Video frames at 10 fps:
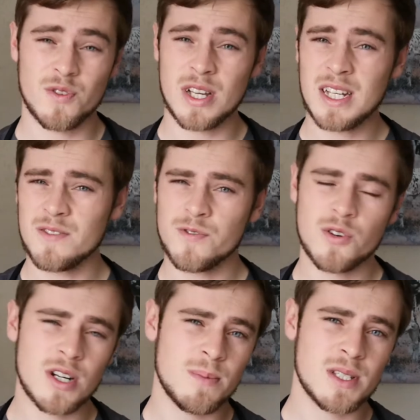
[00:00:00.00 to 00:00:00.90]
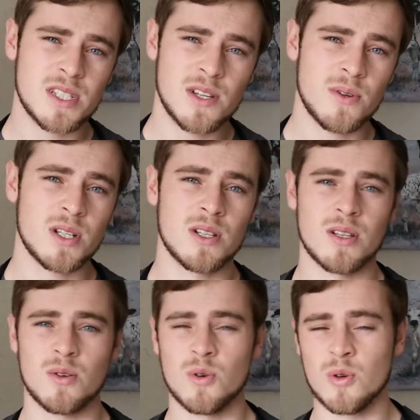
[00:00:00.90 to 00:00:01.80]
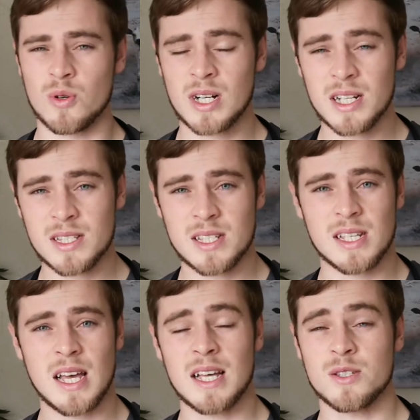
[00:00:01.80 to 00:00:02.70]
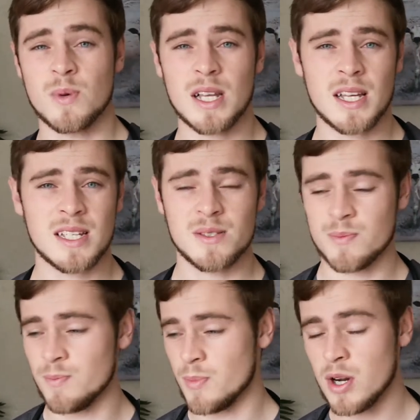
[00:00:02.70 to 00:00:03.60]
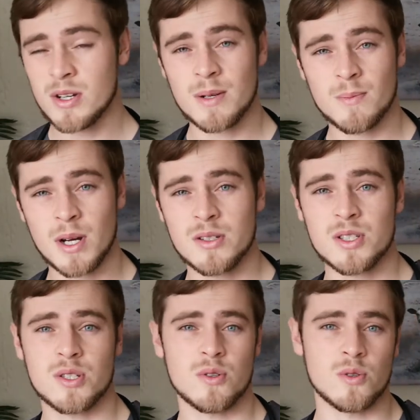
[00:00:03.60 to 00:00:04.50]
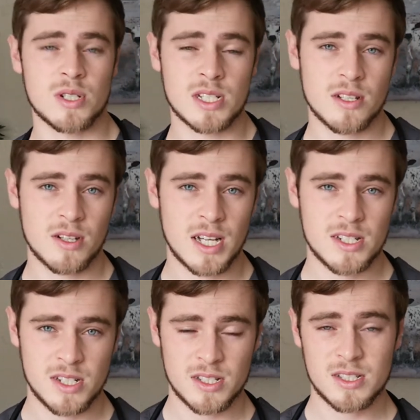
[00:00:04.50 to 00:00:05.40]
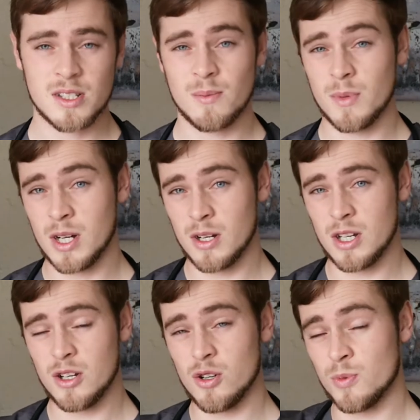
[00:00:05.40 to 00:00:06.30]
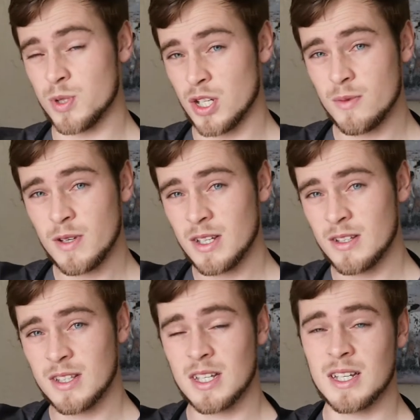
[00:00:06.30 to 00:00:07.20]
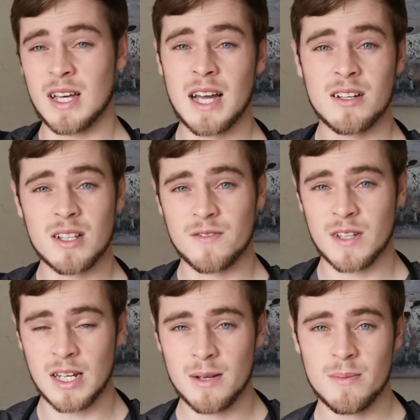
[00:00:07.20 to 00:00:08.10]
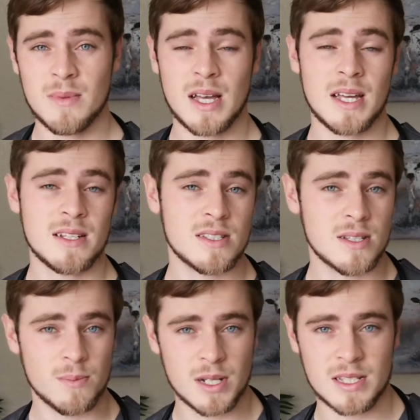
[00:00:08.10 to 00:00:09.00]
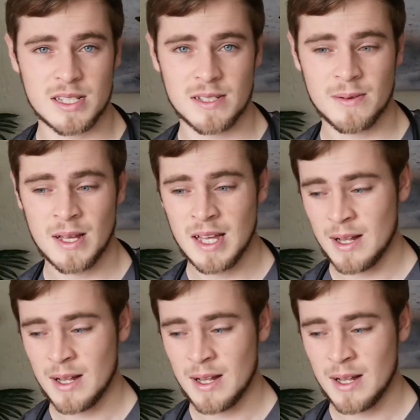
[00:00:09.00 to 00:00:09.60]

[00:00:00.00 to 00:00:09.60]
for any foreign material or cuts, as well as broken bones or dislocations, by observing the angle of the limb and its stability.